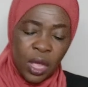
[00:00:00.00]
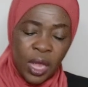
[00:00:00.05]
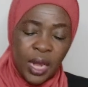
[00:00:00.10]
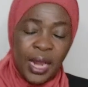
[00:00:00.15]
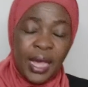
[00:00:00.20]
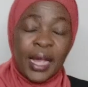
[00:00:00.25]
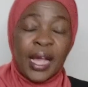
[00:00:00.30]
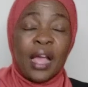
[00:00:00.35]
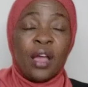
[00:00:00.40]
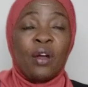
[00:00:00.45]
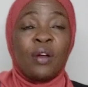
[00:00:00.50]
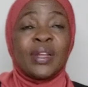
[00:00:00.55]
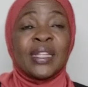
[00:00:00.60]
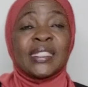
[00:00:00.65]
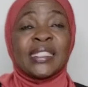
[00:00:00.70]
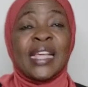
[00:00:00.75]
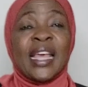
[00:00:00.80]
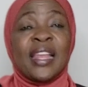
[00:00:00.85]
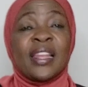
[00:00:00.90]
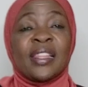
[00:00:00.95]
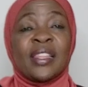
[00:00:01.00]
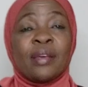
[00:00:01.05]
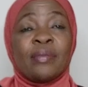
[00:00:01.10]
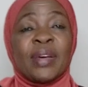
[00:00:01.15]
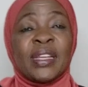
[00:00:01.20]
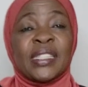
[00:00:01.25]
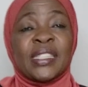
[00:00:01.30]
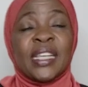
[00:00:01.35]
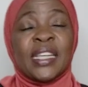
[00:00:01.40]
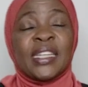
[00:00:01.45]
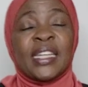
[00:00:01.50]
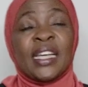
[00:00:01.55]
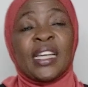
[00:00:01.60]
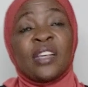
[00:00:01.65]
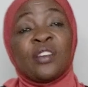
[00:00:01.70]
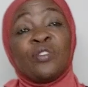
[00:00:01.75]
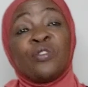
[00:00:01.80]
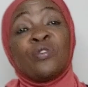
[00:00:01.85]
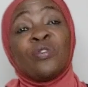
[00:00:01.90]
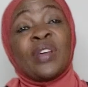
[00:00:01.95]
Like I always end them, I said, take
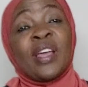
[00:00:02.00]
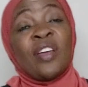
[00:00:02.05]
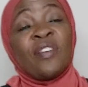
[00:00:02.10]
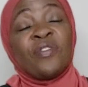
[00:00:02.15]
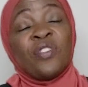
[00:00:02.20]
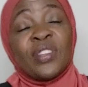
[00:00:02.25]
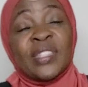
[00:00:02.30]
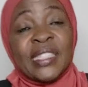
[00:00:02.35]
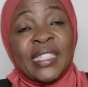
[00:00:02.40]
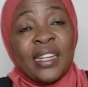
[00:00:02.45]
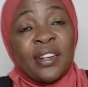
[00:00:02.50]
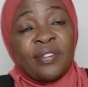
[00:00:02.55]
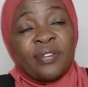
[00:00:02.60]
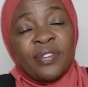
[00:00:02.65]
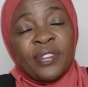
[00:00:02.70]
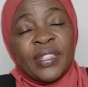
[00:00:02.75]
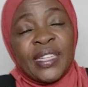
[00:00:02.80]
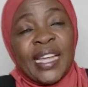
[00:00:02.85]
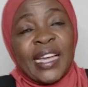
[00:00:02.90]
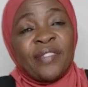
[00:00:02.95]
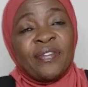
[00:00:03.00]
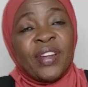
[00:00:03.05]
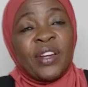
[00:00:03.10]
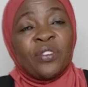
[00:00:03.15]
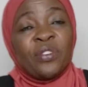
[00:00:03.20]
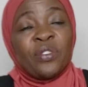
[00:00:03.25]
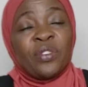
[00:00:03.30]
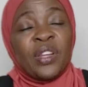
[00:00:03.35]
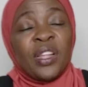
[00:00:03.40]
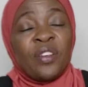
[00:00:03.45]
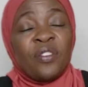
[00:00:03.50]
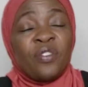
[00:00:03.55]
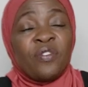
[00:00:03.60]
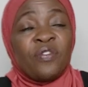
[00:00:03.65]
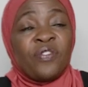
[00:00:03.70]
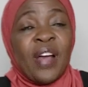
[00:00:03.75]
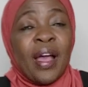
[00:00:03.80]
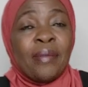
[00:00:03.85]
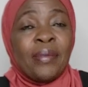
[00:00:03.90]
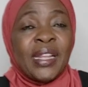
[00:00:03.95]
good care of yourself. Take very good care of your
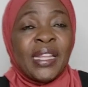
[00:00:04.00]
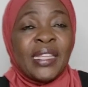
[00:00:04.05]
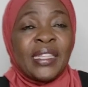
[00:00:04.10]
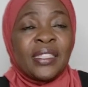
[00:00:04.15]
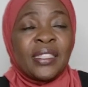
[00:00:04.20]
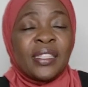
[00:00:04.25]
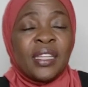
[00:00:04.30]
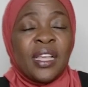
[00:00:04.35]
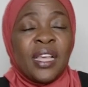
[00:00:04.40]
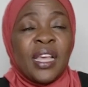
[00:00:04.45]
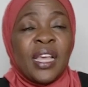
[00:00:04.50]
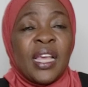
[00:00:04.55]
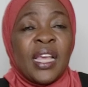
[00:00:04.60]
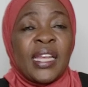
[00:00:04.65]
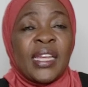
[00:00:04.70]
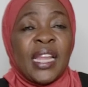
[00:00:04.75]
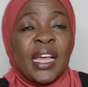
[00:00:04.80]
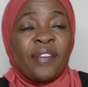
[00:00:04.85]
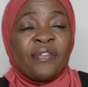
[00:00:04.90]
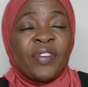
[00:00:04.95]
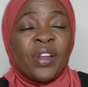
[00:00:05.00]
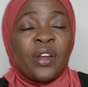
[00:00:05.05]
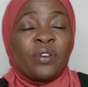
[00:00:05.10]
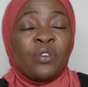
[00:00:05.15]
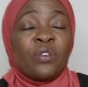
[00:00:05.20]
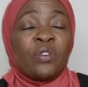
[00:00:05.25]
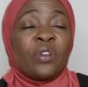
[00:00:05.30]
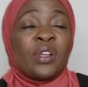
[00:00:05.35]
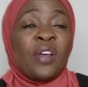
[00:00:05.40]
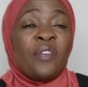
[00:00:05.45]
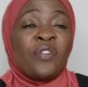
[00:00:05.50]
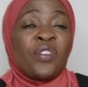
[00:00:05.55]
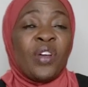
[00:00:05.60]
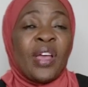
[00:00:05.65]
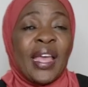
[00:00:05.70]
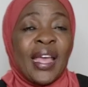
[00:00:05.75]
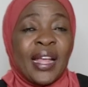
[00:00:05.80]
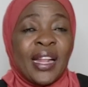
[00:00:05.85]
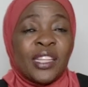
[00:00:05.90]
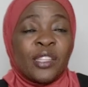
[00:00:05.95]
families. Take very good care of your
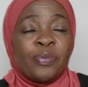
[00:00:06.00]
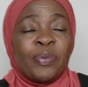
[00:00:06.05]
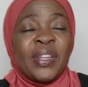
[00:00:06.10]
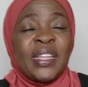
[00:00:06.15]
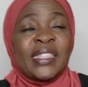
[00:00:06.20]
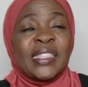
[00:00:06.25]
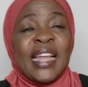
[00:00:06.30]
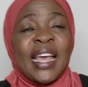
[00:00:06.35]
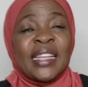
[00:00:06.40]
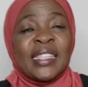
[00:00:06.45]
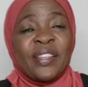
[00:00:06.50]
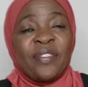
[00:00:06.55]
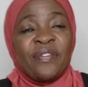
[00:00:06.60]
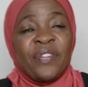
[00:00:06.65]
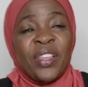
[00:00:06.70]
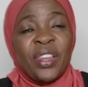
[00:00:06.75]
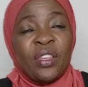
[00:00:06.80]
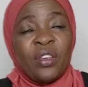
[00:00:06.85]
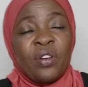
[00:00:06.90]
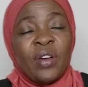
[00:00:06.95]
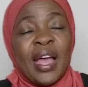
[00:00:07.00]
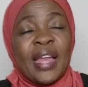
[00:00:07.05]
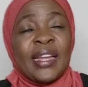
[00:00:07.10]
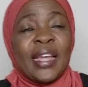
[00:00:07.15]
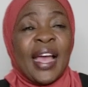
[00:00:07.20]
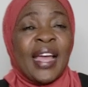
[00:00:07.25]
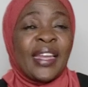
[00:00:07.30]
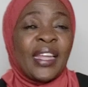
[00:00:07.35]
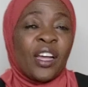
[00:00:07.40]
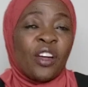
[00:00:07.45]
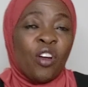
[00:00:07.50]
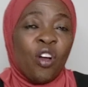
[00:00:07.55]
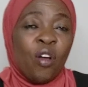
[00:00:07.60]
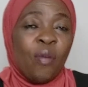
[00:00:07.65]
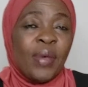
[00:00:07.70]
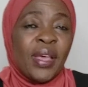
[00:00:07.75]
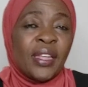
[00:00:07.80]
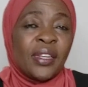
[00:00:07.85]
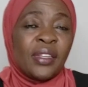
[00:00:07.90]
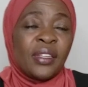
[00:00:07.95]
health. Please like the video and add a
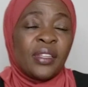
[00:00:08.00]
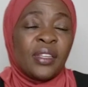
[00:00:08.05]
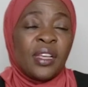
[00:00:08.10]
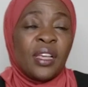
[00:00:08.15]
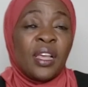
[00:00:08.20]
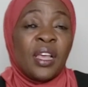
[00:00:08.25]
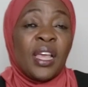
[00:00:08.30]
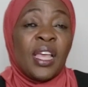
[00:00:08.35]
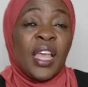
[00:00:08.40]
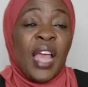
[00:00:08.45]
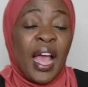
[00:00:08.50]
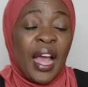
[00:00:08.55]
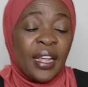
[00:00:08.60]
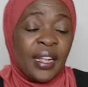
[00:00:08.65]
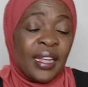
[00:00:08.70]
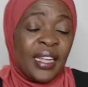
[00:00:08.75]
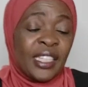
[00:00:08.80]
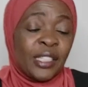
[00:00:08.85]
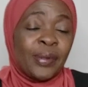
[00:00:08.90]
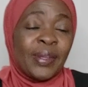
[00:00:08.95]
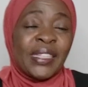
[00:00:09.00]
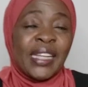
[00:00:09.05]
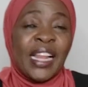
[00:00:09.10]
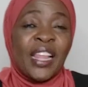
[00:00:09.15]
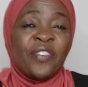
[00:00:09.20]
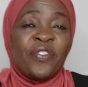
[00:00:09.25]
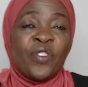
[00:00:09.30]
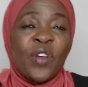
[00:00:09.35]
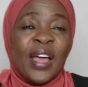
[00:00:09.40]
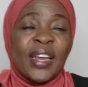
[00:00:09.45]
comment, especially if you